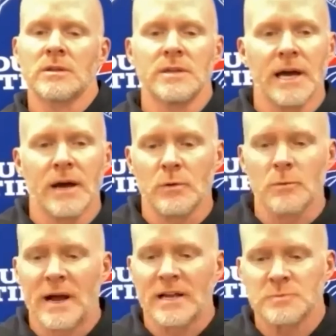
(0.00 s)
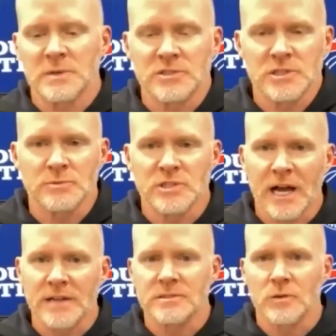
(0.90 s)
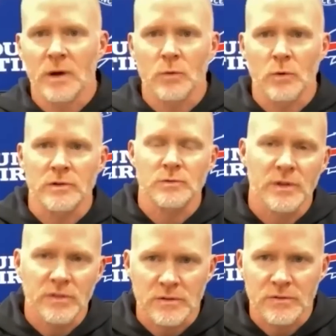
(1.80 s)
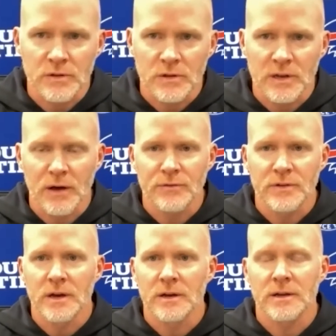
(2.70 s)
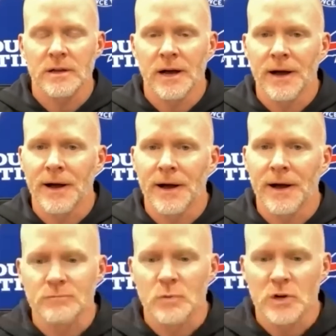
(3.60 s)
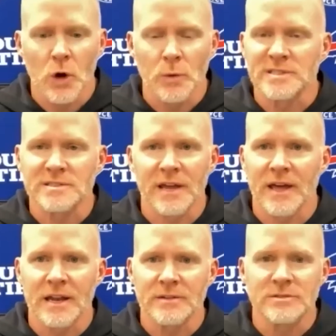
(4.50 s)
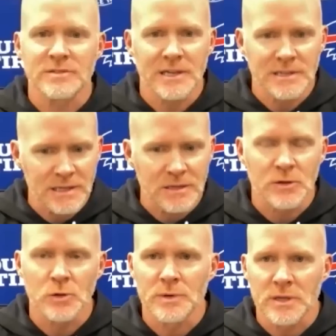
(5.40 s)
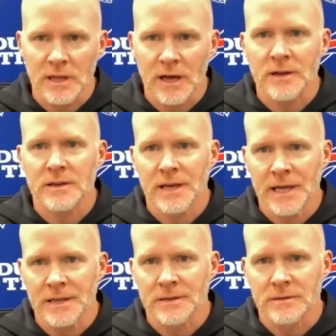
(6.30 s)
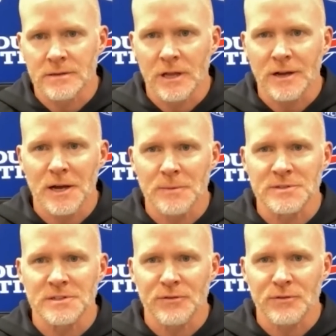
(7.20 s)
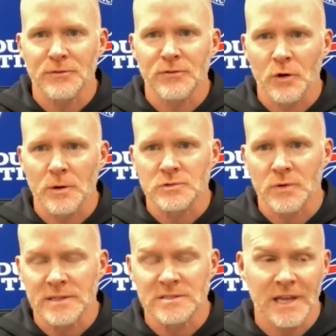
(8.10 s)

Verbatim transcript: Yeah, it reminds me of Jim Johnson, who I worked with in Philadelphia, um, would always say that. He'd say you need a little bit of luck, and luck comes in different forms, right?